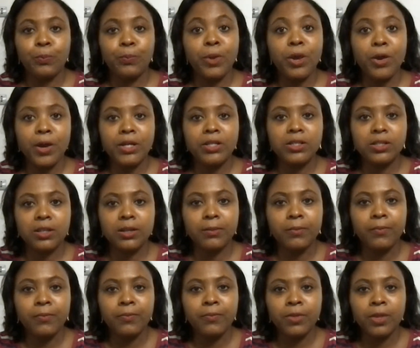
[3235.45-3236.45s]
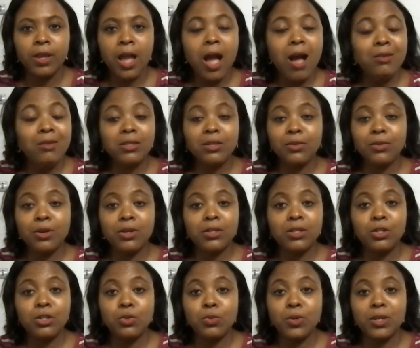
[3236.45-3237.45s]
parenting. How
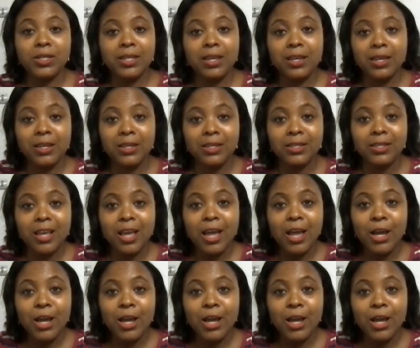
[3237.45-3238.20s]
seriously do we take it?